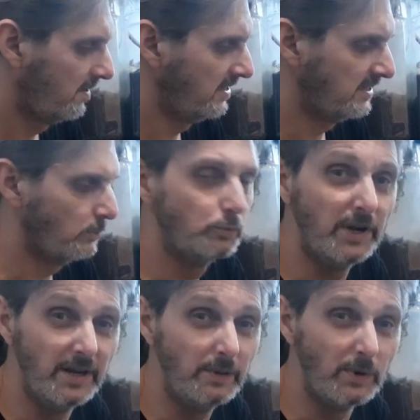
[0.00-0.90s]
These are
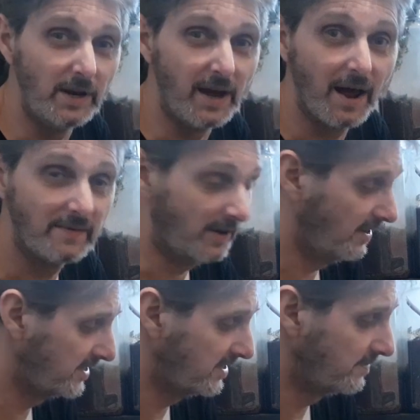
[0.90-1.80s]
really handy.
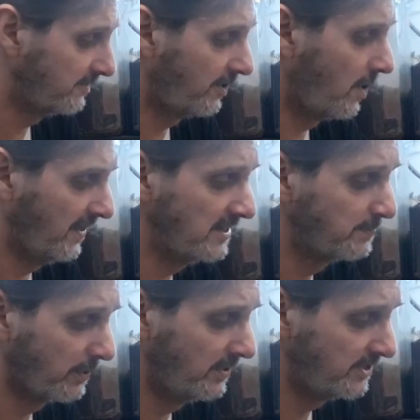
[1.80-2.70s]
This isn't for this,
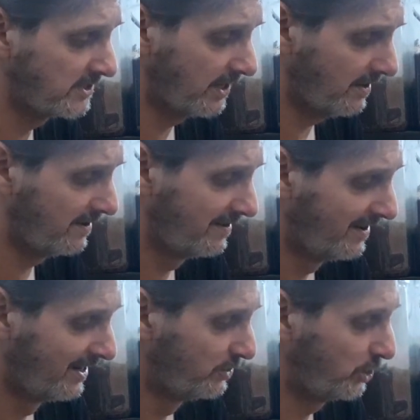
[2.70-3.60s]
but it's
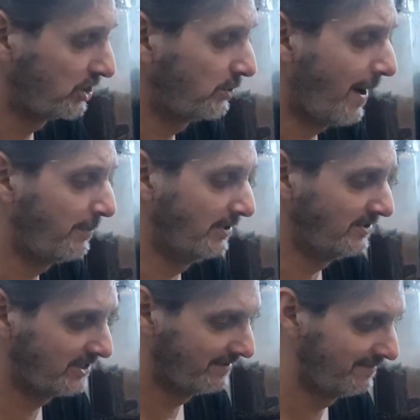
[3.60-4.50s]
just so
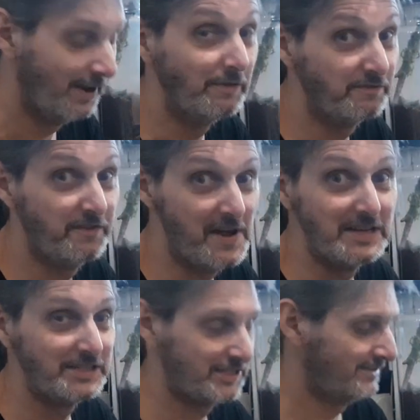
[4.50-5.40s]
happens it
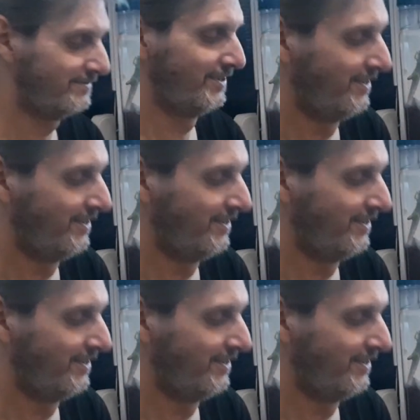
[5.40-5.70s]
fits.